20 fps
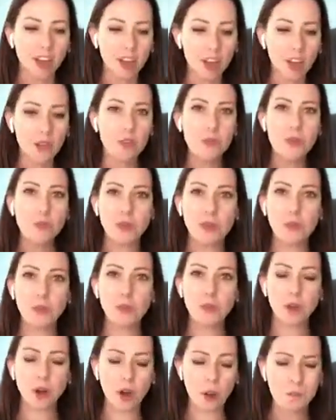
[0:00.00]
other
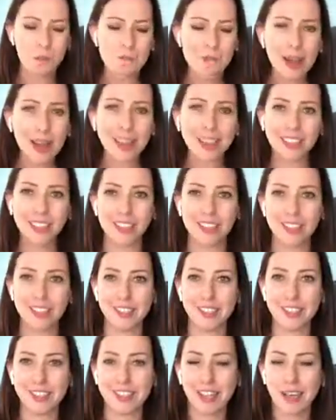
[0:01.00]
people are
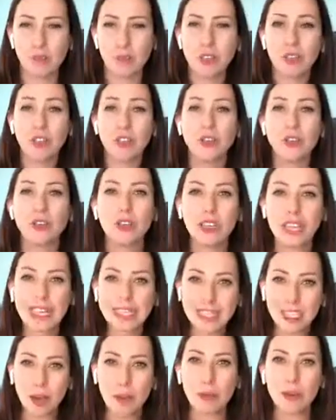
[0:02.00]
magnetized to that. When you're
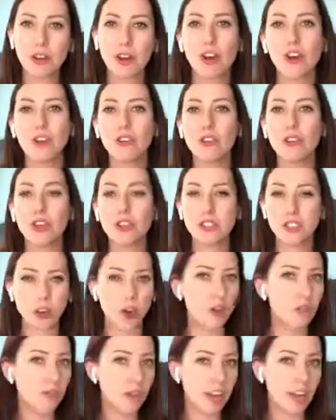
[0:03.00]
lit up and on
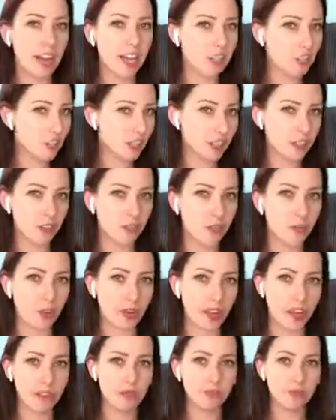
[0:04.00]
soulfire,
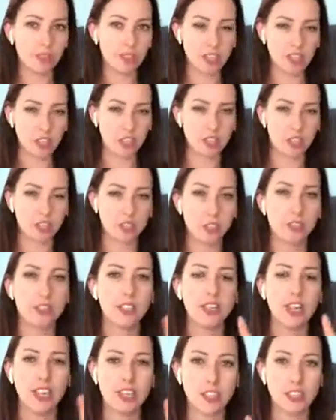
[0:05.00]
#soulfire sessions,
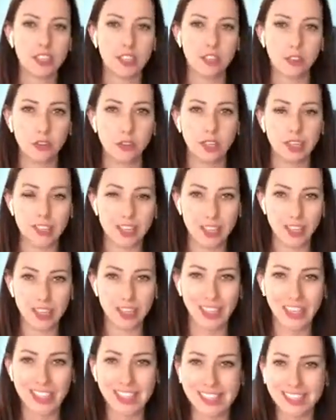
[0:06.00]
#soulfire
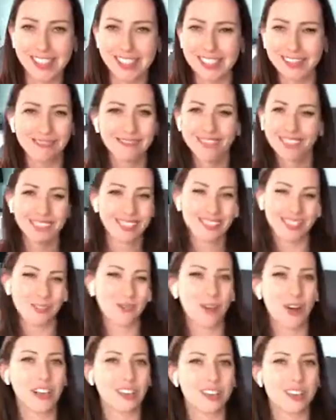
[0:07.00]
sessions, doesn't
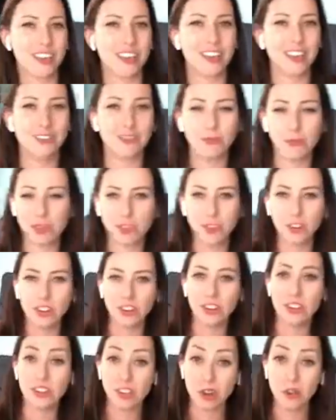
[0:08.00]
work today. When you're
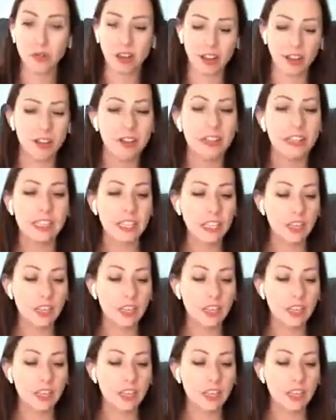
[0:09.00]
on soulfire